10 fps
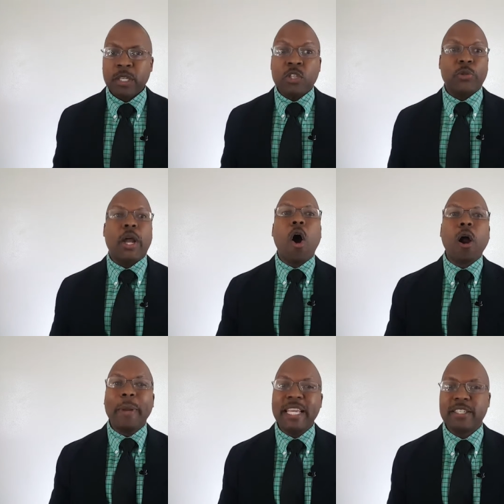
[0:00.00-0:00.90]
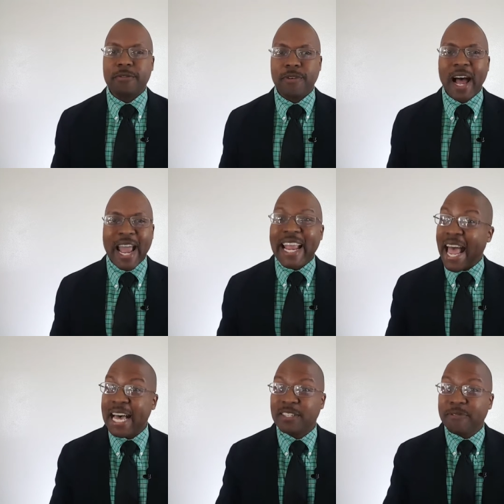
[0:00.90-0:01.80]
So the army he's defying
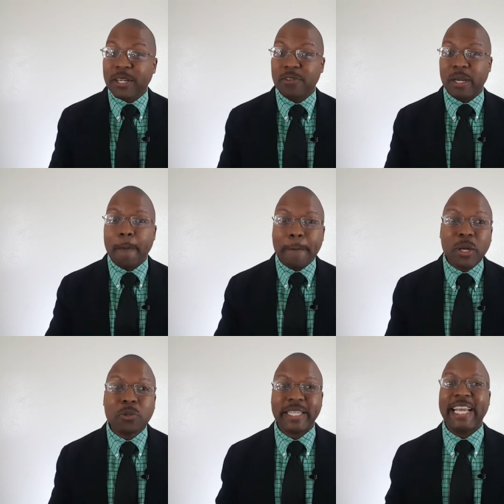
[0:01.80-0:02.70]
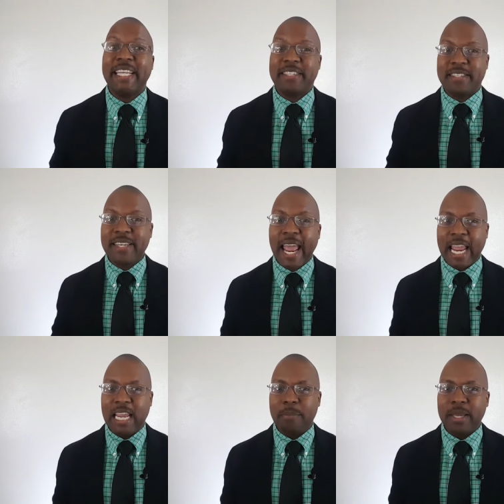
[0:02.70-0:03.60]
has victory built in its
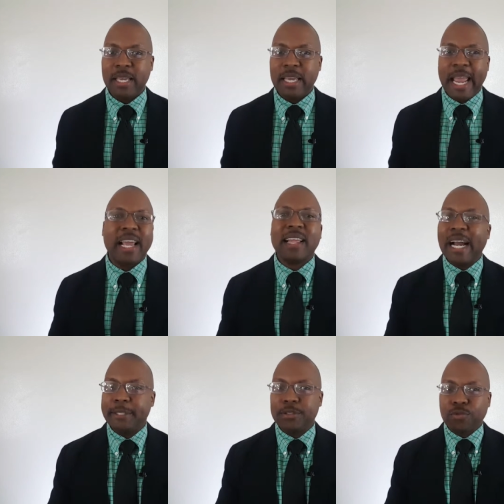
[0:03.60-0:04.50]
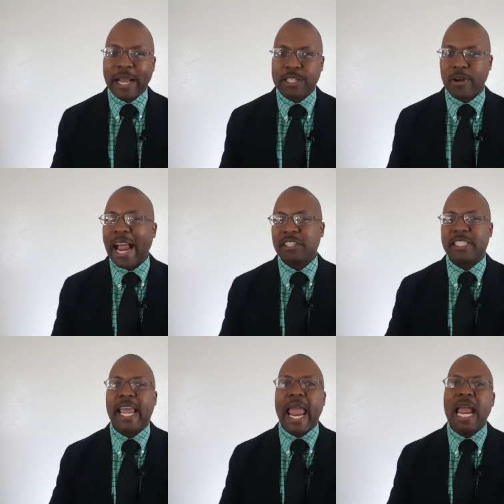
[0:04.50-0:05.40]
name. And Goliath's threats are
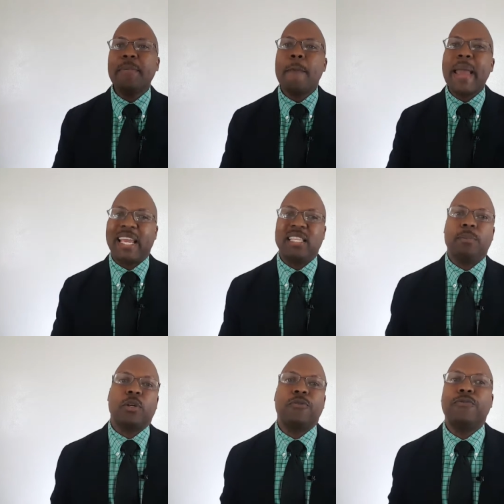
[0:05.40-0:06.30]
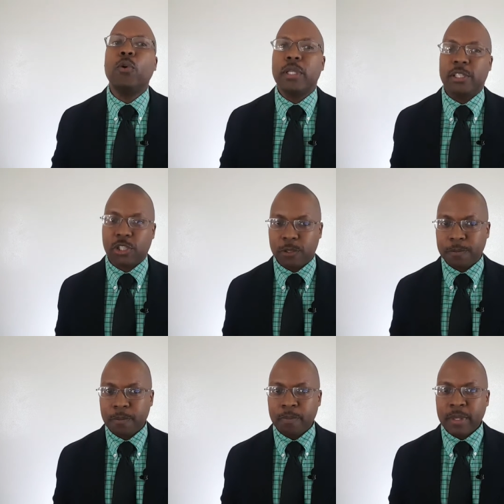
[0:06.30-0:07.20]
actually aimed at making them look foolish.
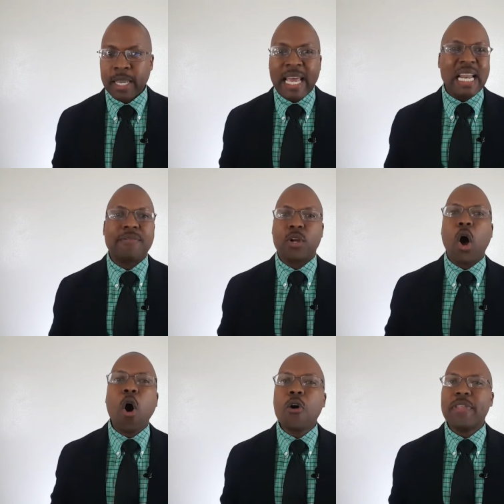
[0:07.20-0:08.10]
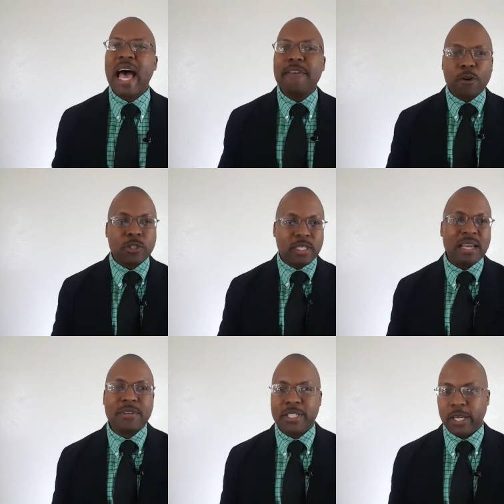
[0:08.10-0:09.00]
And after all that, verse
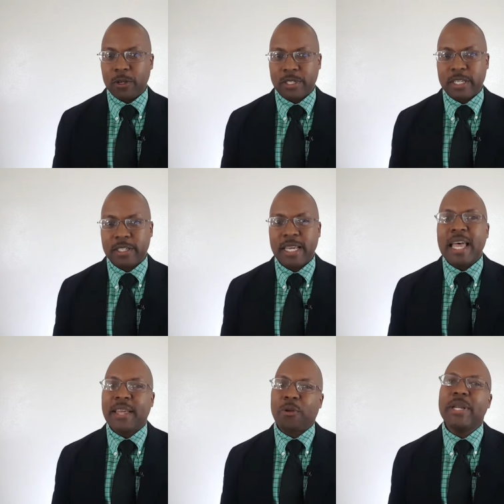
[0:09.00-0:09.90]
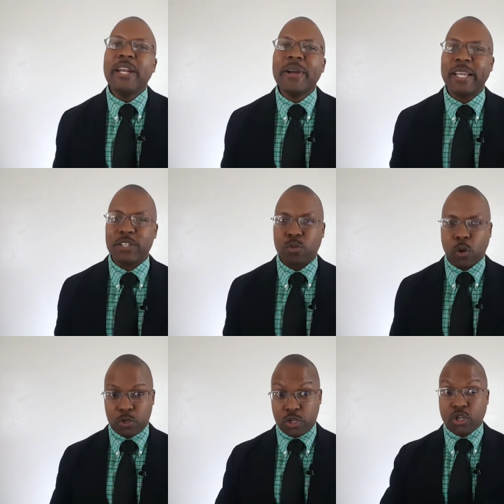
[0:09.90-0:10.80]
11 tells us that on hearing his
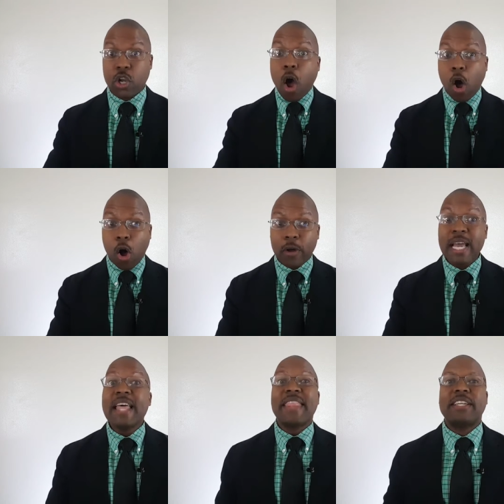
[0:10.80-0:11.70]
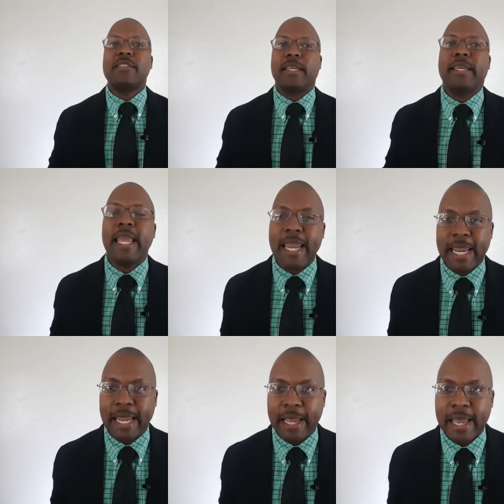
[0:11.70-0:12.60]
words, Saul, that's the
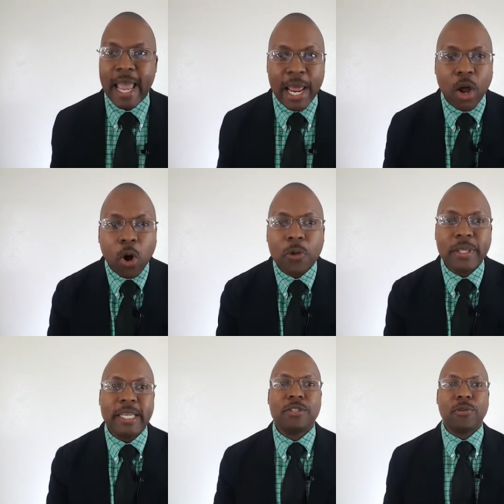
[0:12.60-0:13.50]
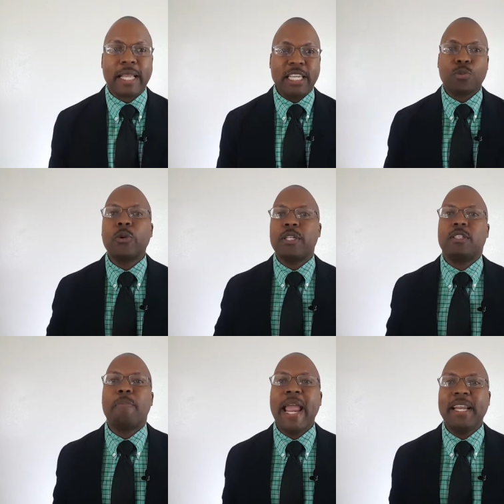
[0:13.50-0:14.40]
king, and all the Israelites were
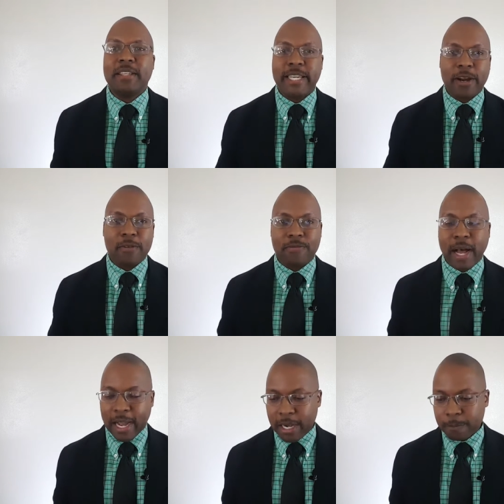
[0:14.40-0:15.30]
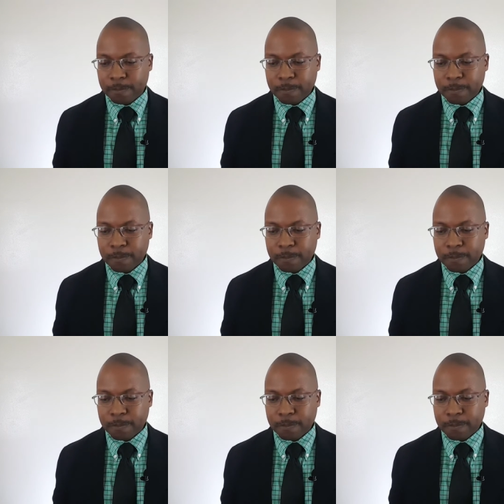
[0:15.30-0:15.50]
dismayed and terrified.